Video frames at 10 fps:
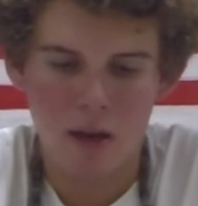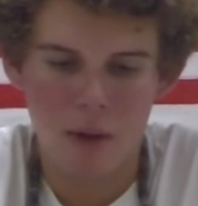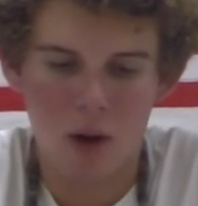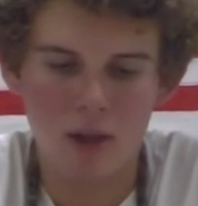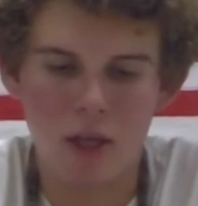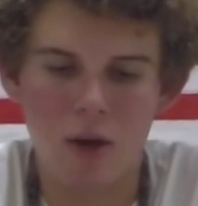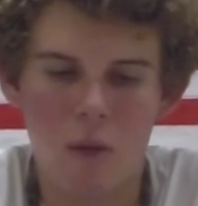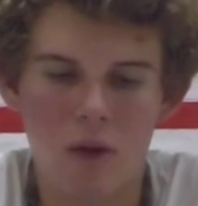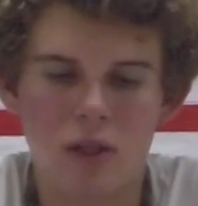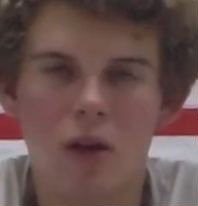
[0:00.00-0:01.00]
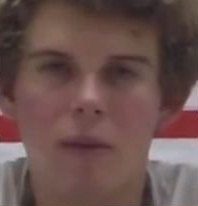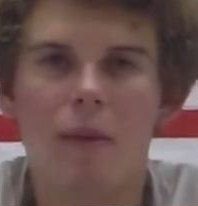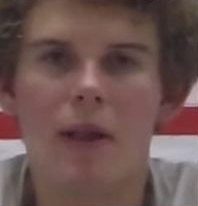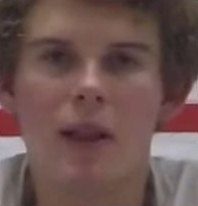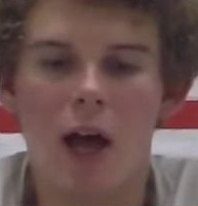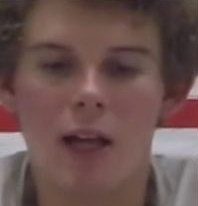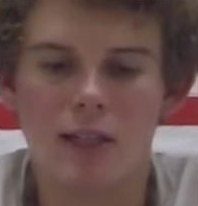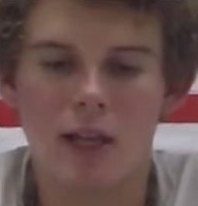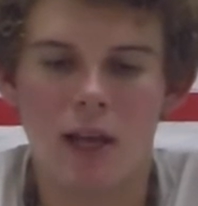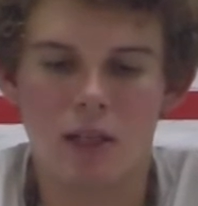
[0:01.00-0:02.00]
But also, I want to talk about my line
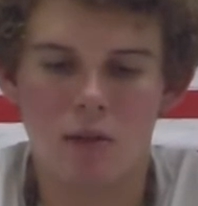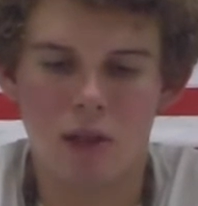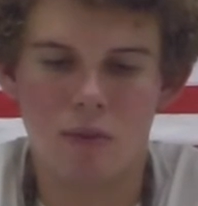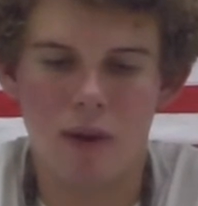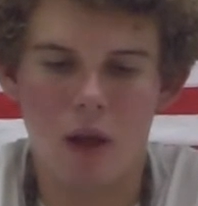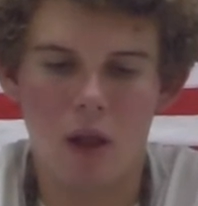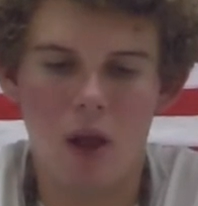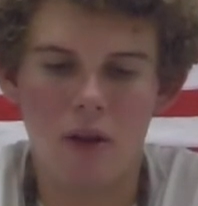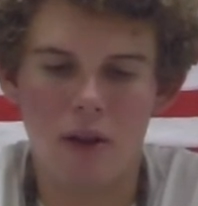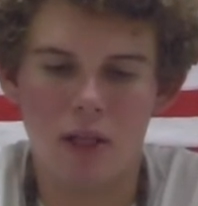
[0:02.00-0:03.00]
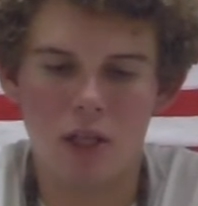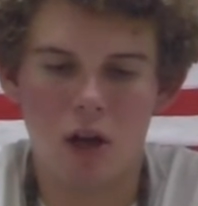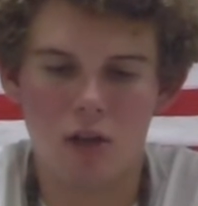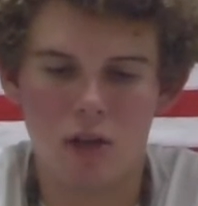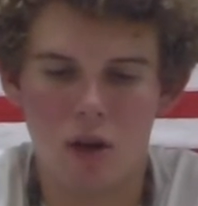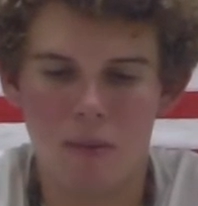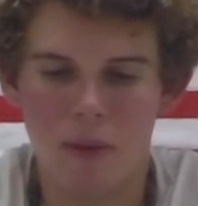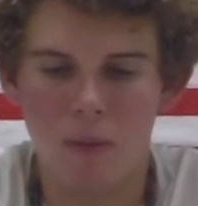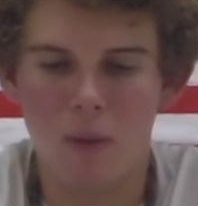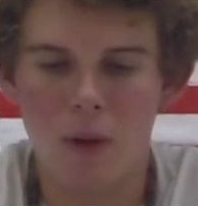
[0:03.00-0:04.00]
size with this bait. This shocks a lot of
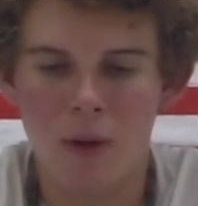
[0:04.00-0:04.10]
people.